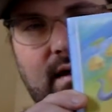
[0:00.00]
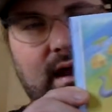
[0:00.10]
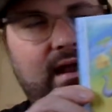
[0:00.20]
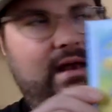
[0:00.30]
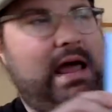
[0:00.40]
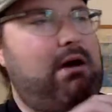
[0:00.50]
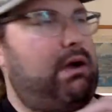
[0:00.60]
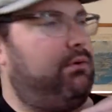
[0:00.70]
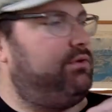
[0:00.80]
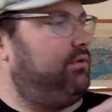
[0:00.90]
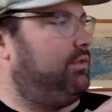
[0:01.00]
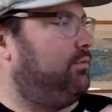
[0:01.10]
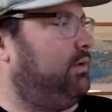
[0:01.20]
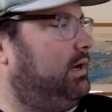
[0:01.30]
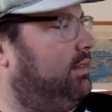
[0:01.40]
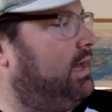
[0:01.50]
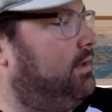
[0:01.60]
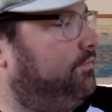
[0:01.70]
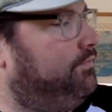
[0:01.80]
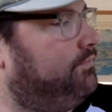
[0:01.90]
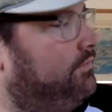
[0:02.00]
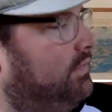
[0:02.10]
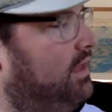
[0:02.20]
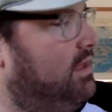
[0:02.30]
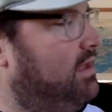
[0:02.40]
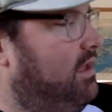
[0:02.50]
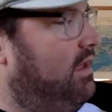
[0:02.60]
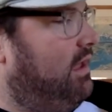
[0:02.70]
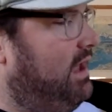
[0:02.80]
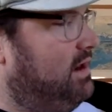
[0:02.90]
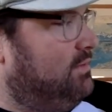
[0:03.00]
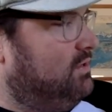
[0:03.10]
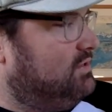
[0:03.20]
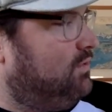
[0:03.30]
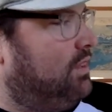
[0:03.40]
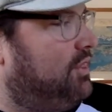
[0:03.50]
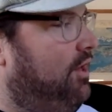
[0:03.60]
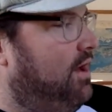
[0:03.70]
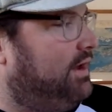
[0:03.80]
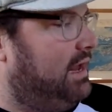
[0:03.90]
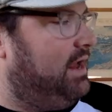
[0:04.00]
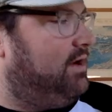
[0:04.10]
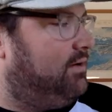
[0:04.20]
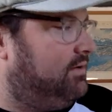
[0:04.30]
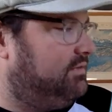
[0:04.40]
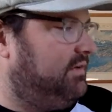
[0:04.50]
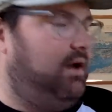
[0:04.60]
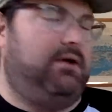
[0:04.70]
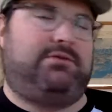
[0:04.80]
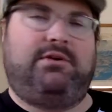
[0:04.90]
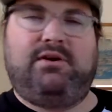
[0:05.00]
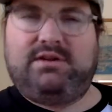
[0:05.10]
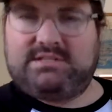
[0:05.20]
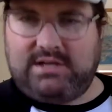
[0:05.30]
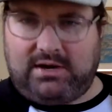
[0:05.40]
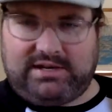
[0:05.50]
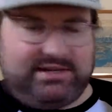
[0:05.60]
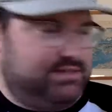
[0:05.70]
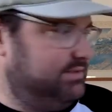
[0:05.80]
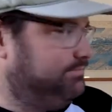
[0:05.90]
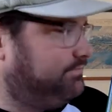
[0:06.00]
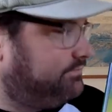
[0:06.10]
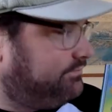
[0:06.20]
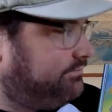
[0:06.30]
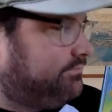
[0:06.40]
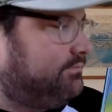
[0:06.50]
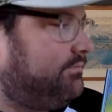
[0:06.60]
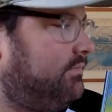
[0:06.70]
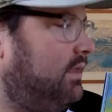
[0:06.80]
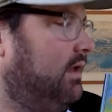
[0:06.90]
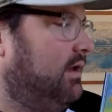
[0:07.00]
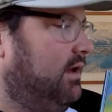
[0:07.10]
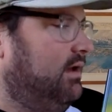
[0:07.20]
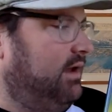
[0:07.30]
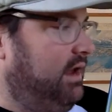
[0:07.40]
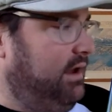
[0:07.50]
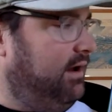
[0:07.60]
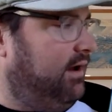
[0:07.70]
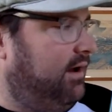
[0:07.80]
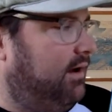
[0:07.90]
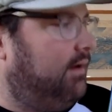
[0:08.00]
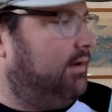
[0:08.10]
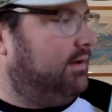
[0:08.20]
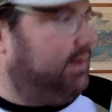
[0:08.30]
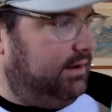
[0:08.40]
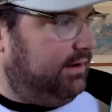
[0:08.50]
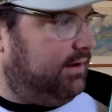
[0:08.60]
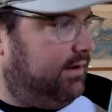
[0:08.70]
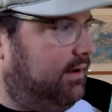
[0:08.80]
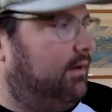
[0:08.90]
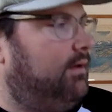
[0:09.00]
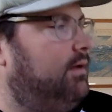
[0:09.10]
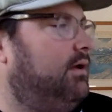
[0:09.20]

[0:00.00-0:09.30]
And now I will do the read aloud. Animals with long ears, also known as donkeys. Hee-haw! Hee-haw!